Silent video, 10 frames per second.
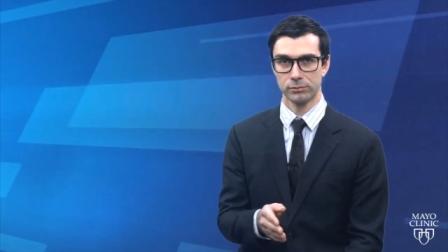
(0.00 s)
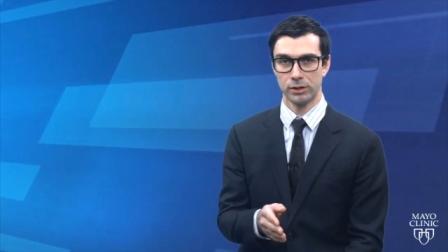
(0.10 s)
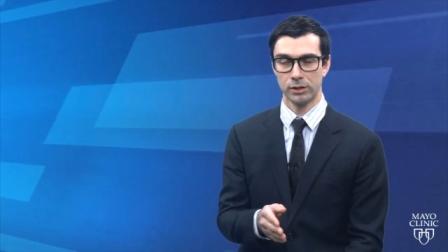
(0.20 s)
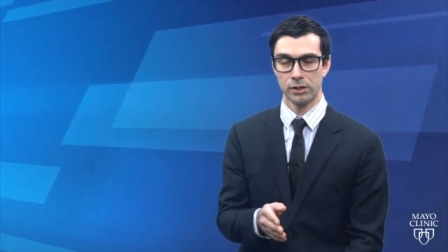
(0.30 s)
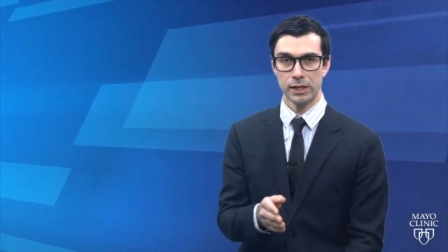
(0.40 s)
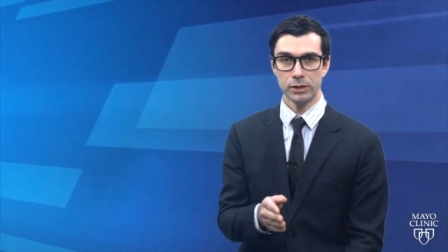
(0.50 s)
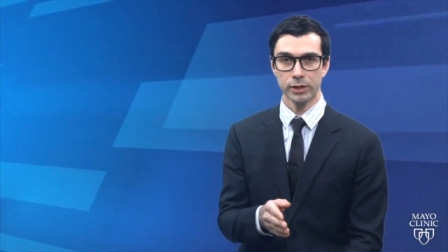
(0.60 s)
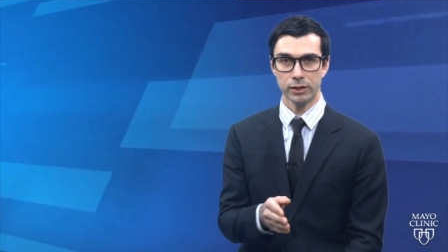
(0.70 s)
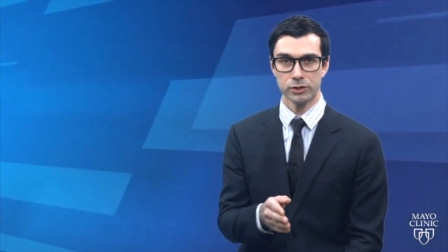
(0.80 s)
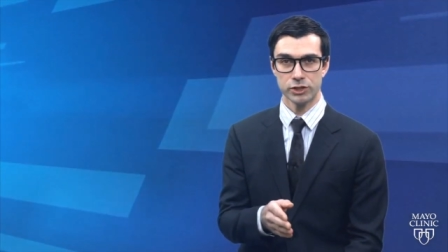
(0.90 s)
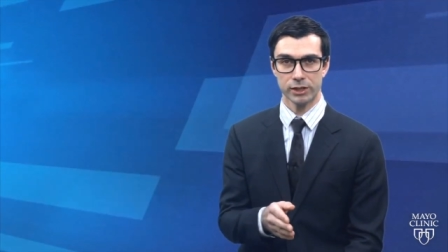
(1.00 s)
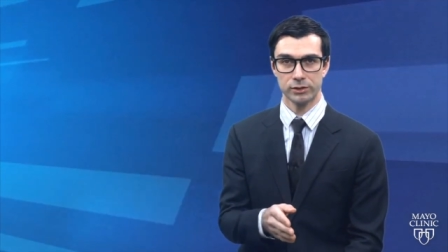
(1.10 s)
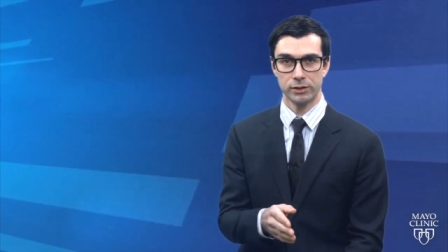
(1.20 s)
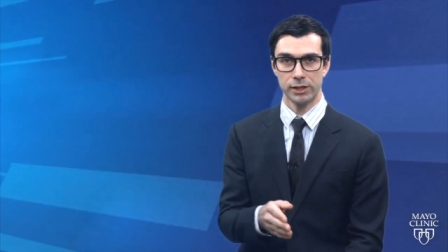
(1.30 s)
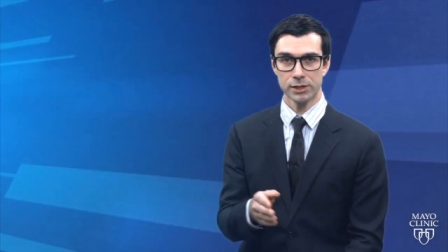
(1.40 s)
then you can inject
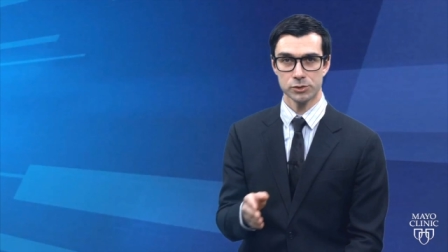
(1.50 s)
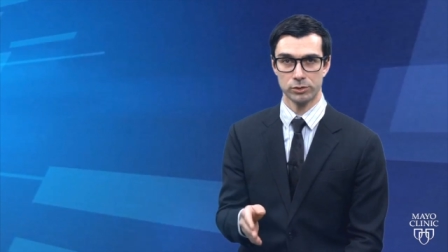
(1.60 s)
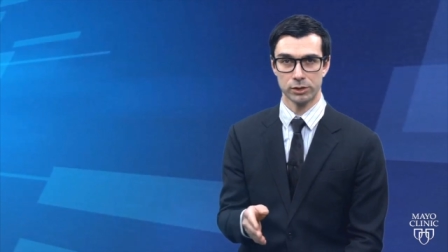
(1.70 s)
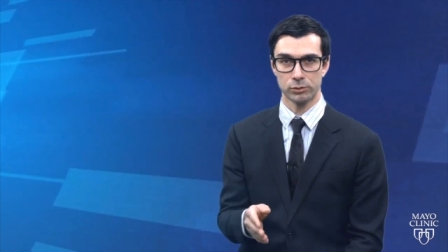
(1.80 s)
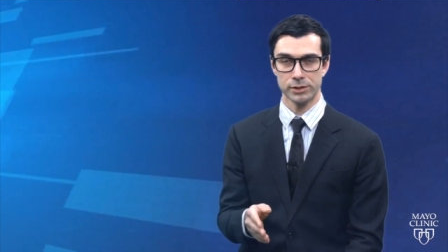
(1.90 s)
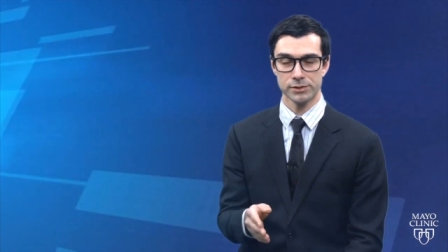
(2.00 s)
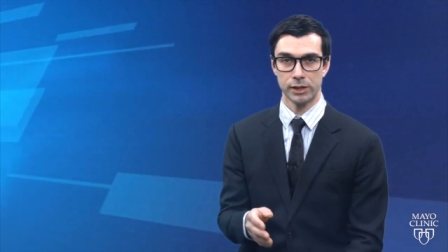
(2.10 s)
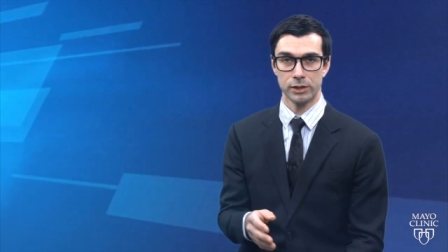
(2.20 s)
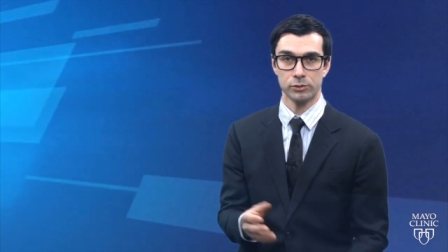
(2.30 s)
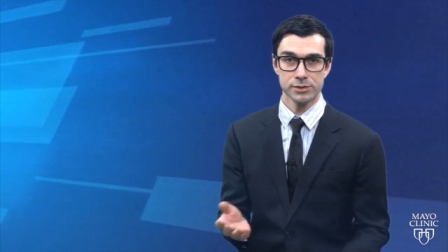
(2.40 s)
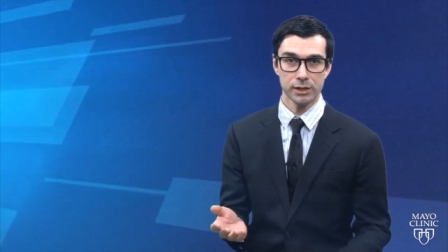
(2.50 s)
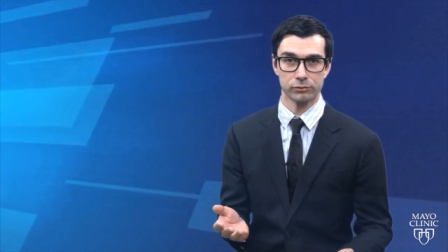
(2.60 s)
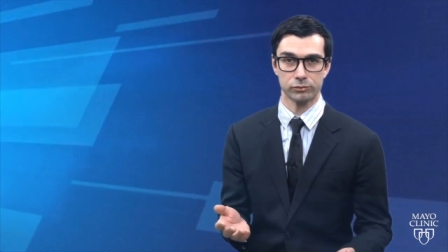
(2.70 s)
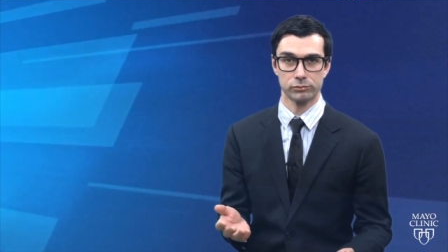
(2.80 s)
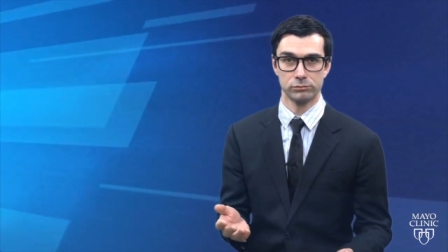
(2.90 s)
next to the crease and you're
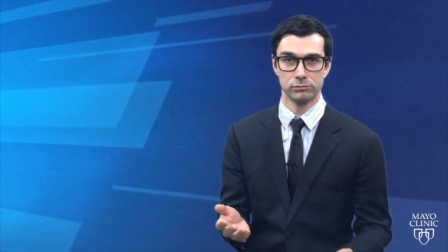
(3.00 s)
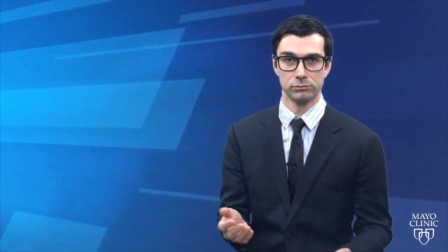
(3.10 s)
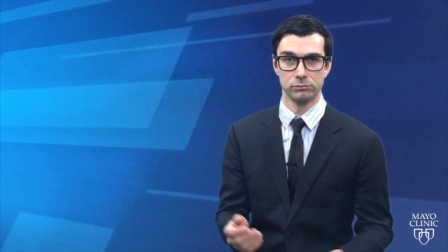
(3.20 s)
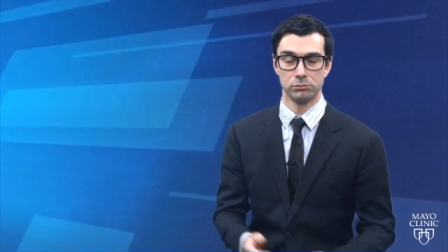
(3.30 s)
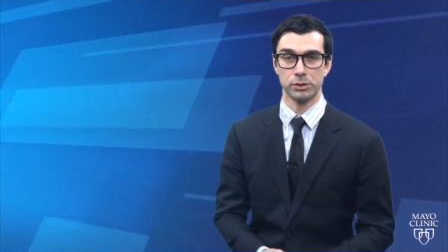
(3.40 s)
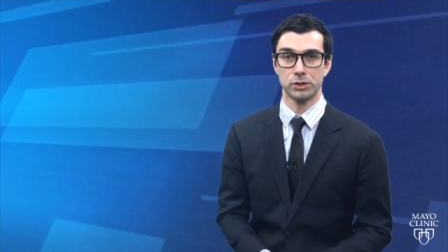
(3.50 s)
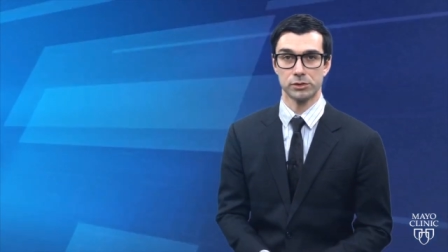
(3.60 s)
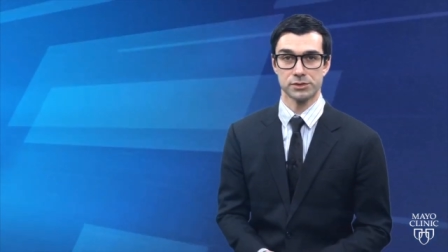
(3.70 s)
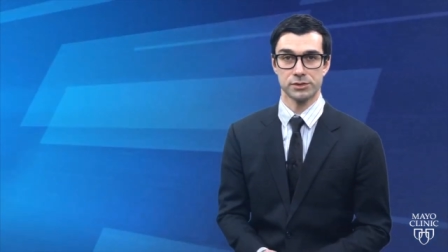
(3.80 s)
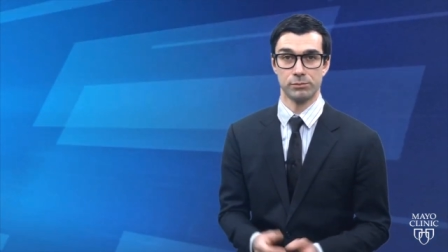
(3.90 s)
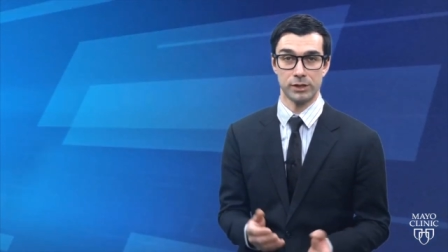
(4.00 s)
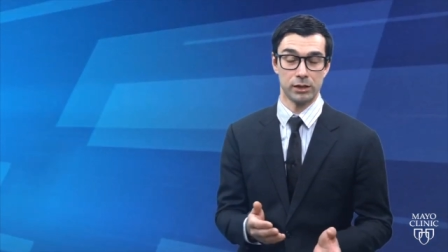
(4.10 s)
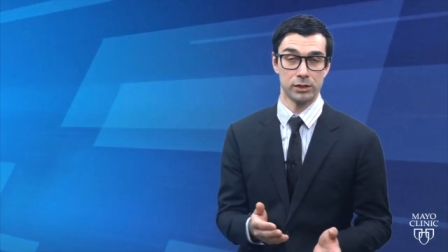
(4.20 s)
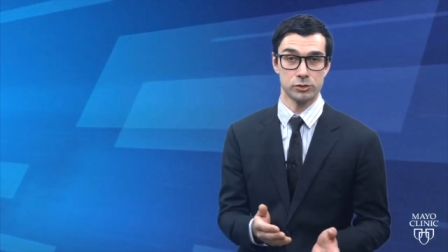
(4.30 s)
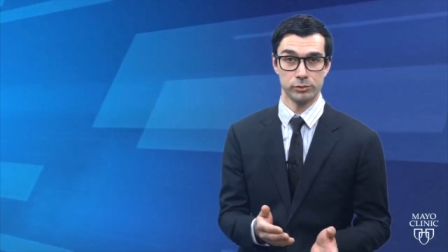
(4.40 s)
safe. Because the
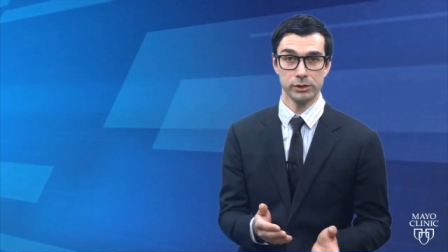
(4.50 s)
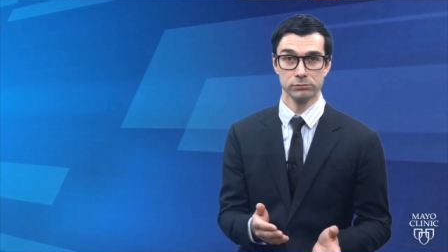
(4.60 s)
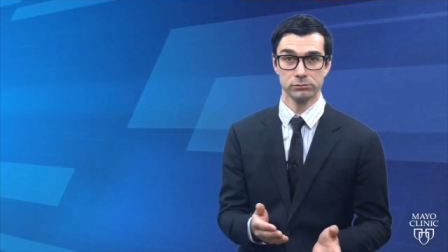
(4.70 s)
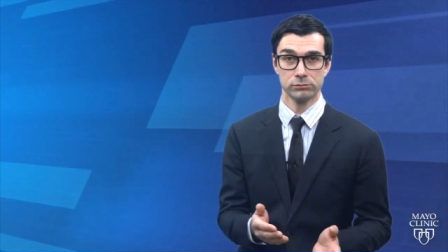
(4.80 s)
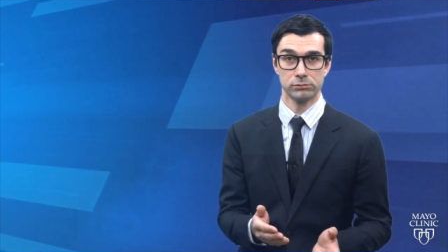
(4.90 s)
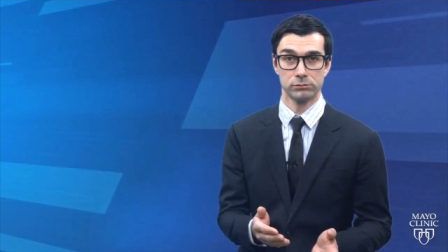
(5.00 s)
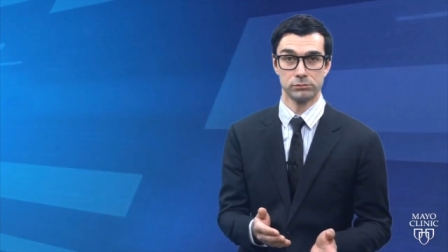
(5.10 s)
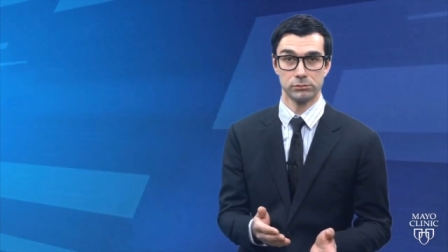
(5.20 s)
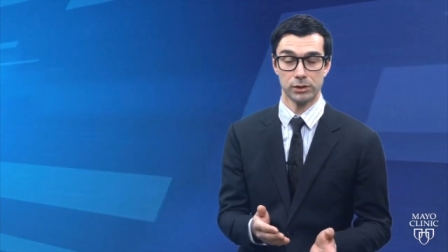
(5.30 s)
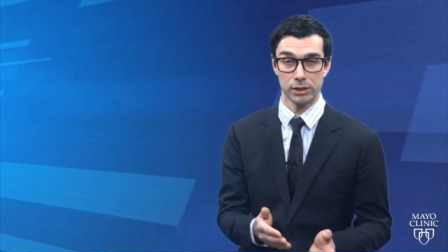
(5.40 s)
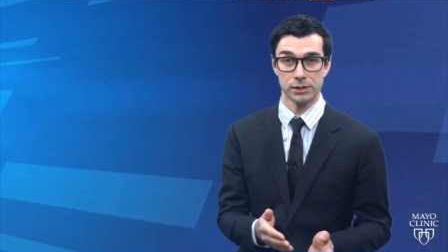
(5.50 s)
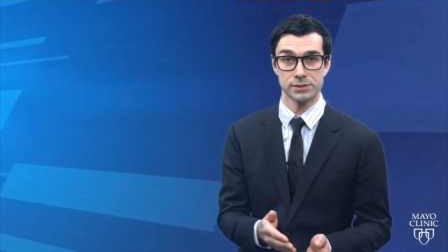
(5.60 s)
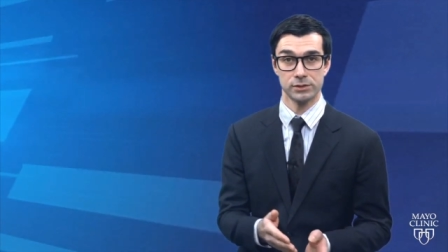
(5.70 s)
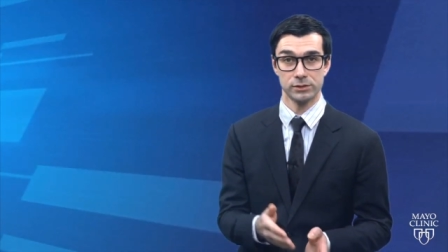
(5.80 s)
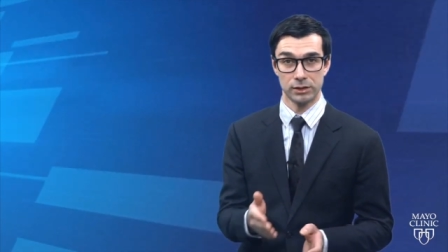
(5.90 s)
artery
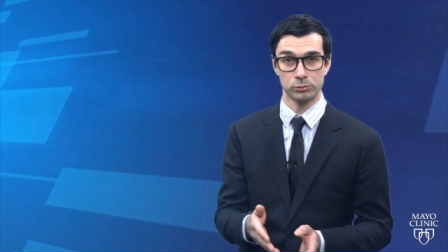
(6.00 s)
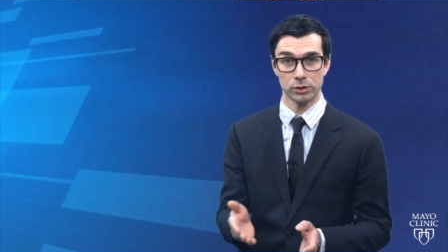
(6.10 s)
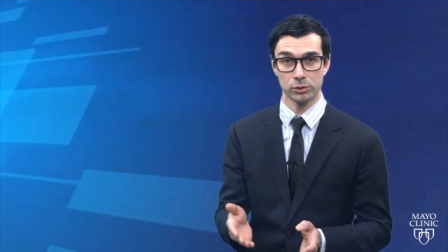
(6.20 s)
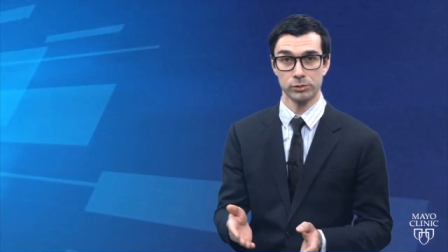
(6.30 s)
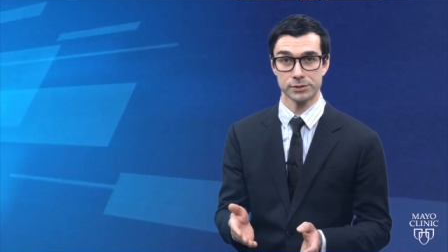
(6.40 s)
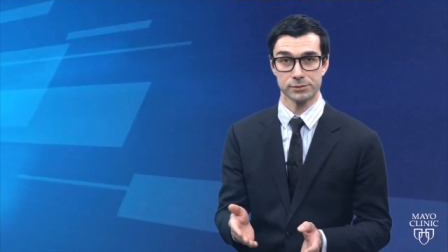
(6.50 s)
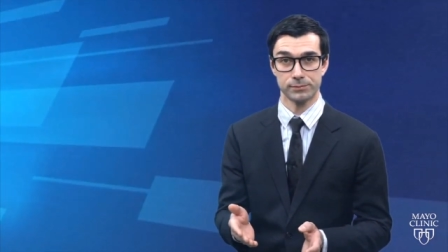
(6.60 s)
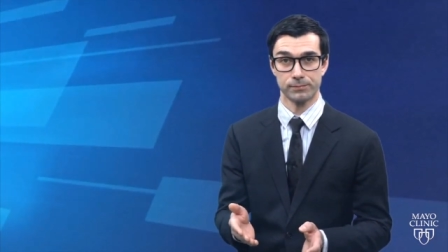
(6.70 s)
is deep to the crease.